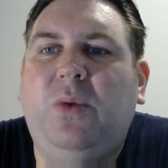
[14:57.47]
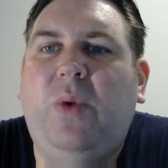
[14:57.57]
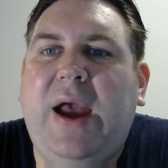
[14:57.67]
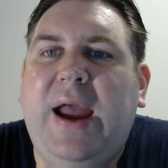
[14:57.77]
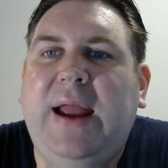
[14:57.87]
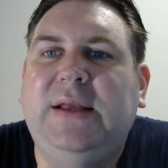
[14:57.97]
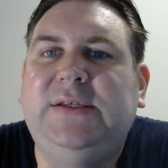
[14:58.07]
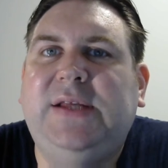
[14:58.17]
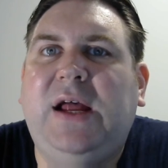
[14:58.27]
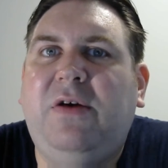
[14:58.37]
where
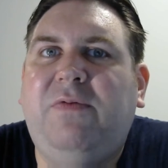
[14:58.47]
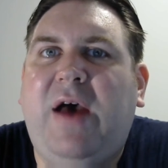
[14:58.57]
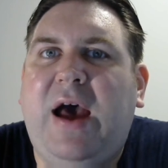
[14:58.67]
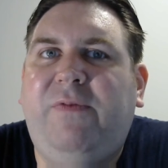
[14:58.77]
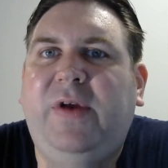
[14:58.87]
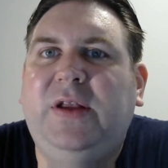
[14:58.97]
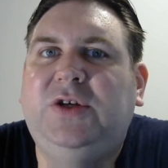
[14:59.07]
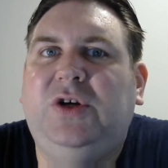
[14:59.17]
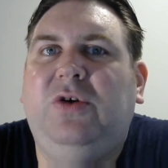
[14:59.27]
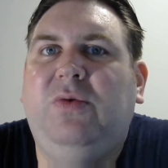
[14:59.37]
instead of having
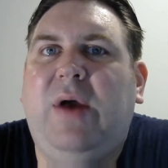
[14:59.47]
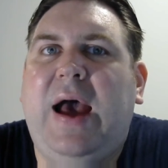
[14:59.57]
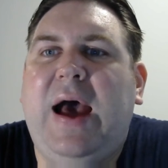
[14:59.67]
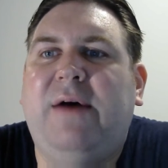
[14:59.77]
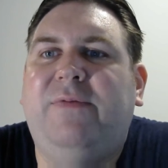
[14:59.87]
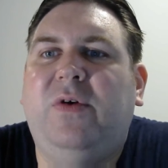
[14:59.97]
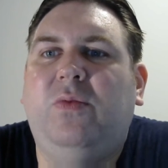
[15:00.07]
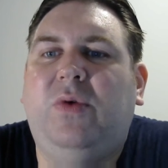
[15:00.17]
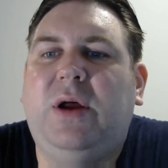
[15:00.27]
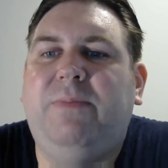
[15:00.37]
to have
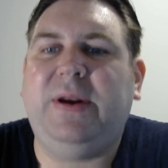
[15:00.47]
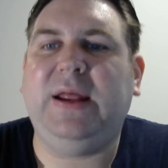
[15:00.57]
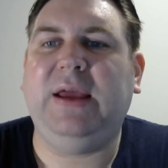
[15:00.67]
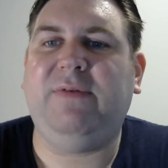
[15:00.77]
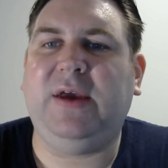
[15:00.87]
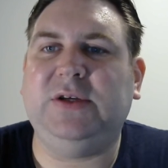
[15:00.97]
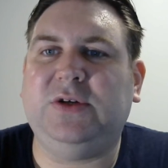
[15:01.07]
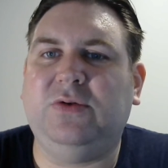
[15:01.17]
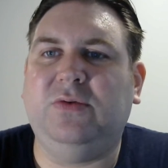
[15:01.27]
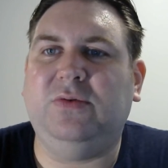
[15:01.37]
what I believe is
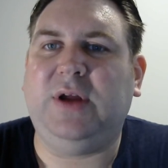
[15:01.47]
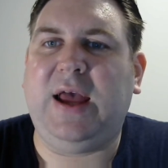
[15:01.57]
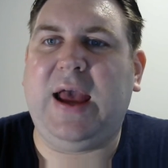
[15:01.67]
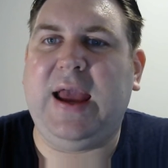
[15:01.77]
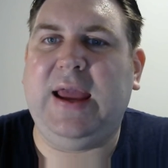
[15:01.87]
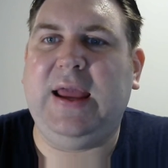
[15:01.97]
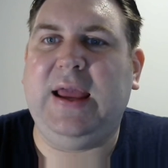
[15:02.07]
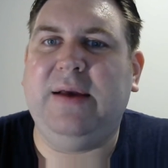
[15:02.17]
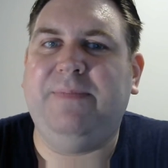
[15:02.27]
called a